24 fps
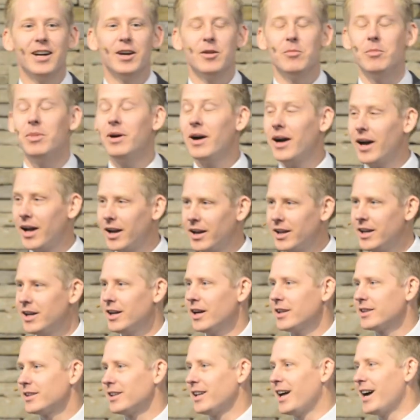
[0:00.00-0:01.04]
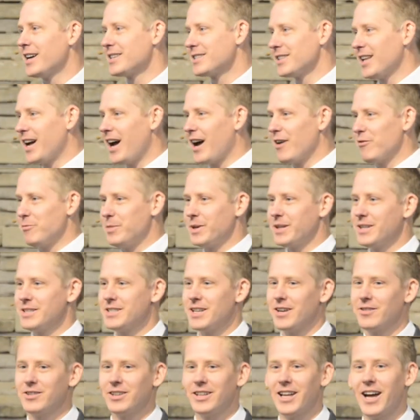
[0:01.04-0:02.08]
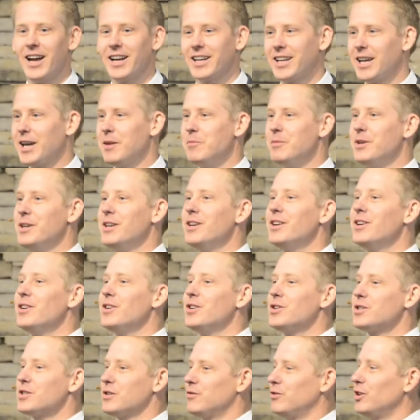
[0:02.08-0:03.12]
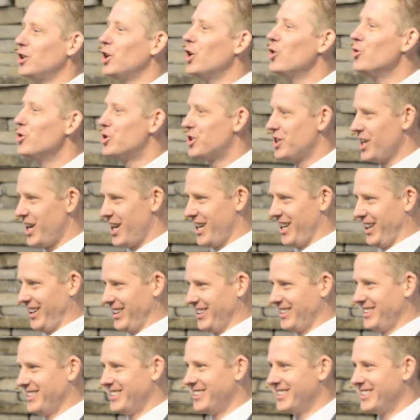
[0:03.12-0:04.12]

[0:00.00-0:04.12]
But he got the last laugh, because after that came years of load shedding,